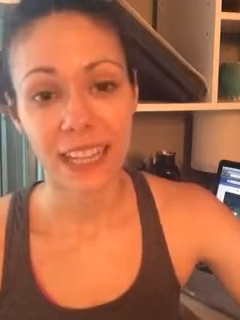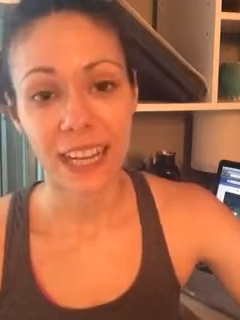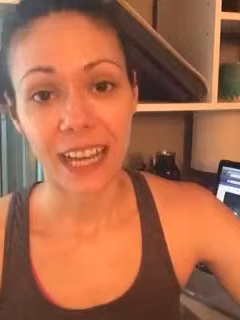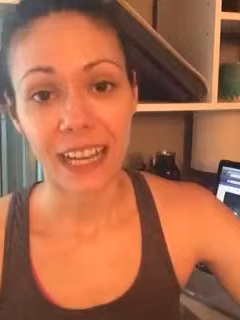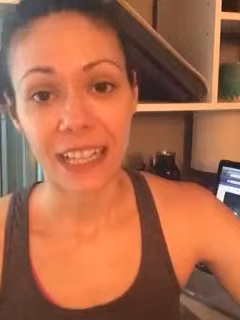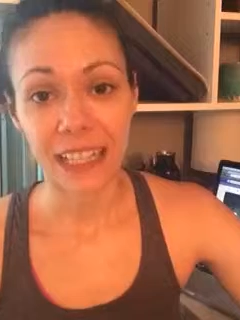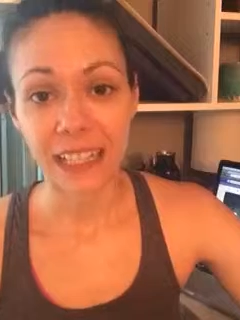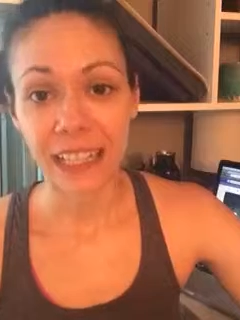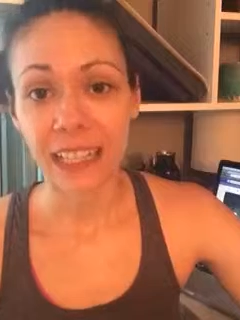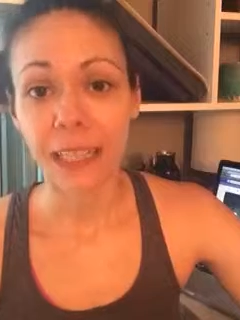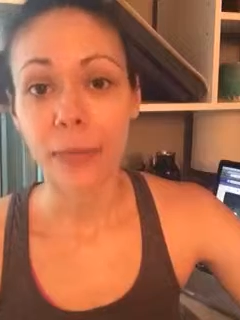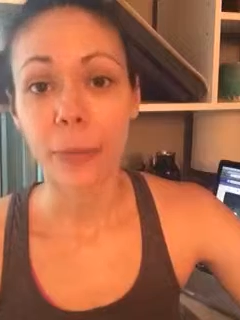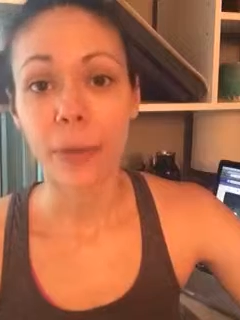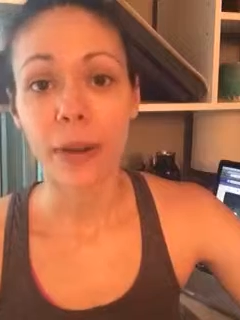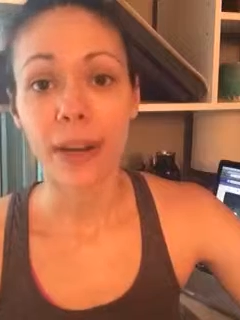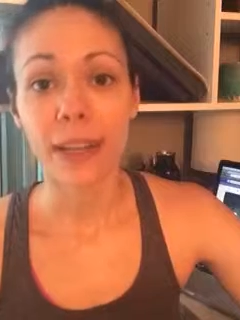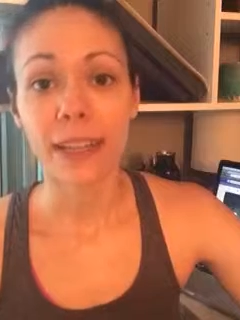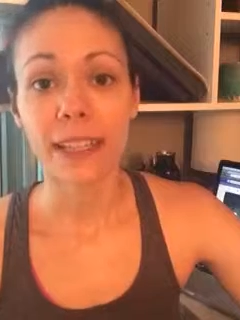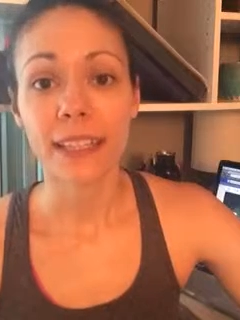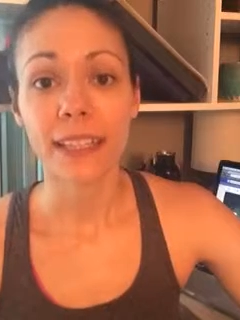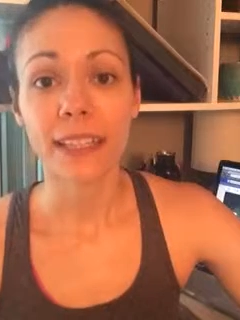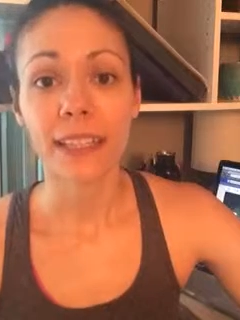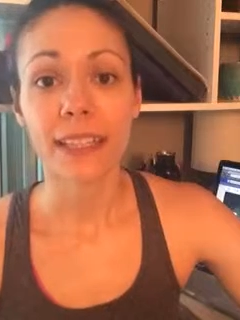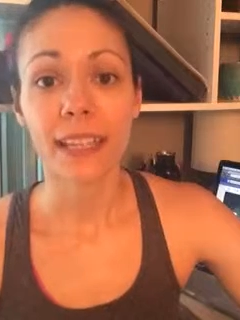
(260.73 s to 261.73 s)
I need a
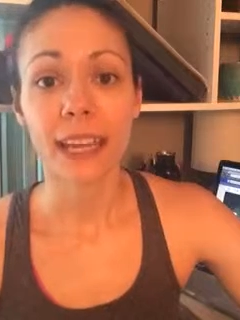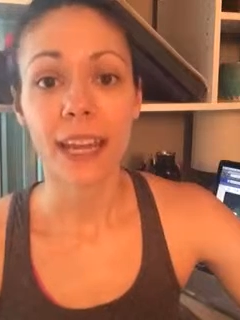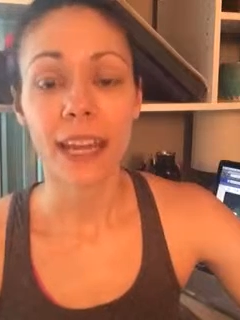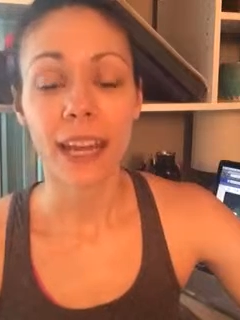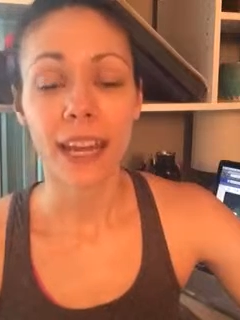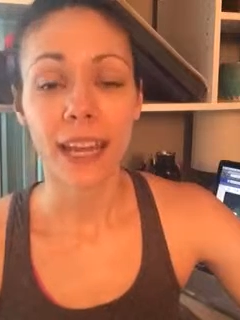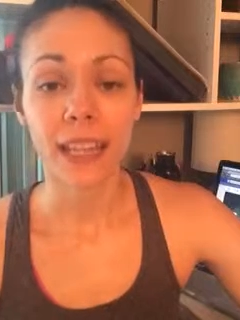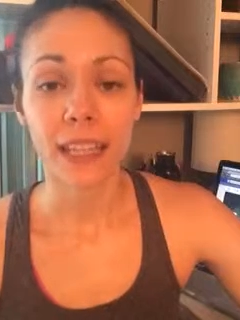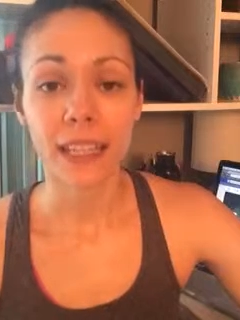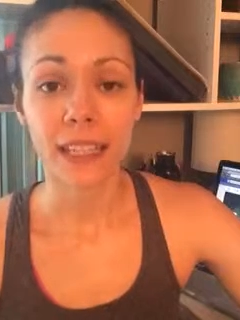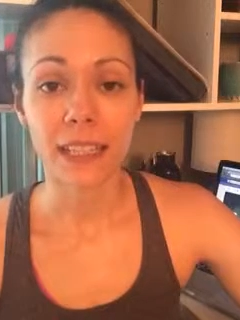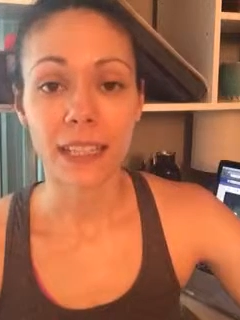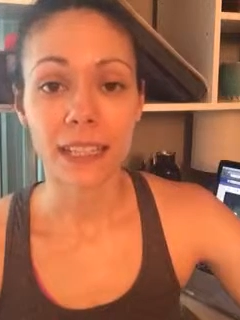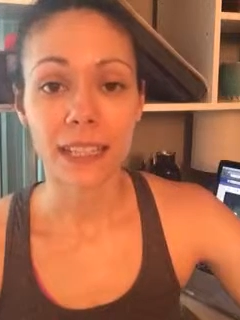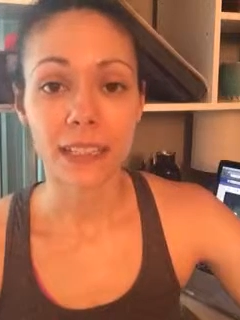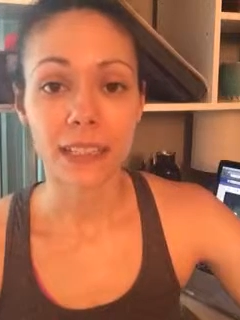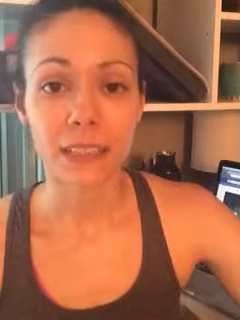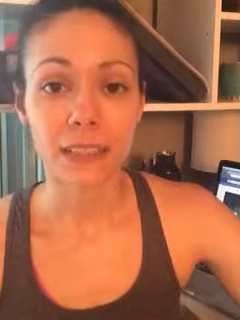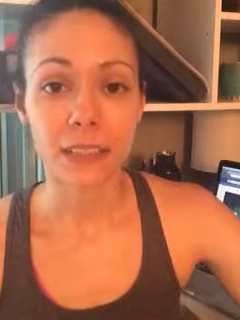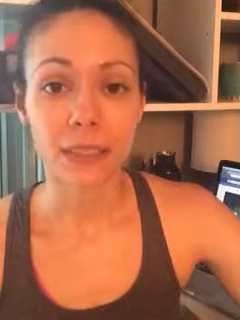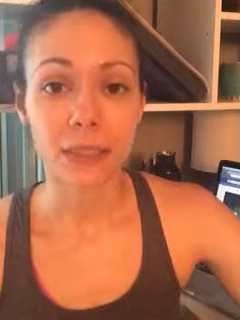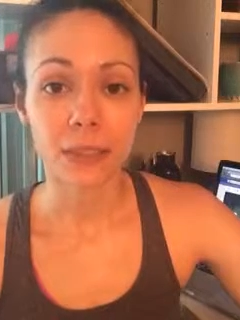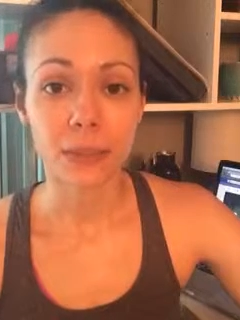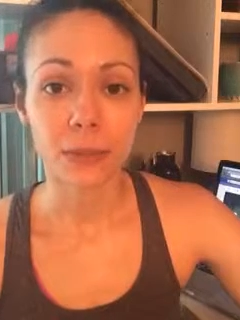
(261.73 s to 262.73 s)
break and I need
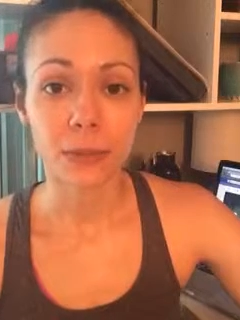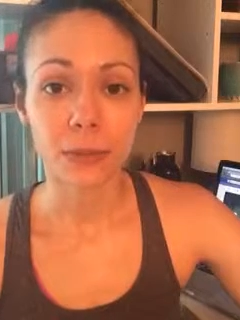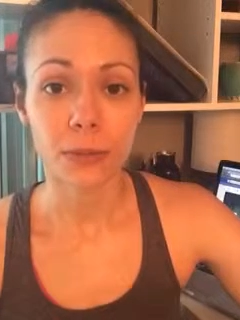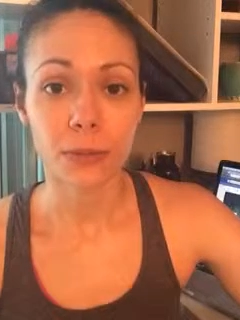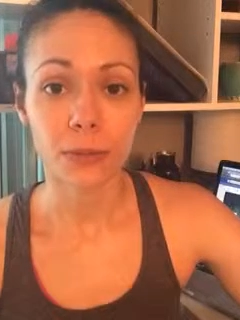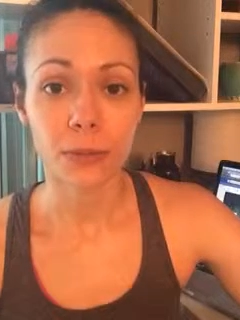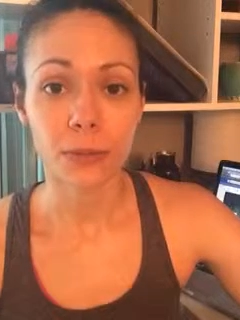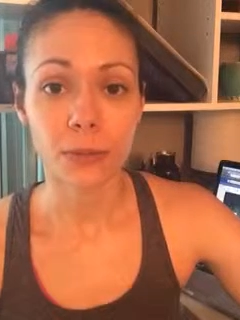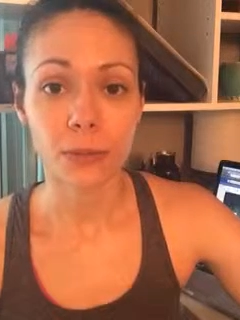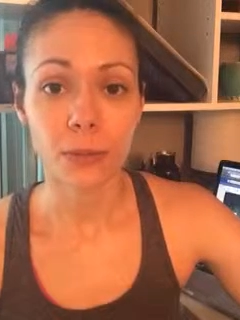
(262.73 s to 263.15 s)
to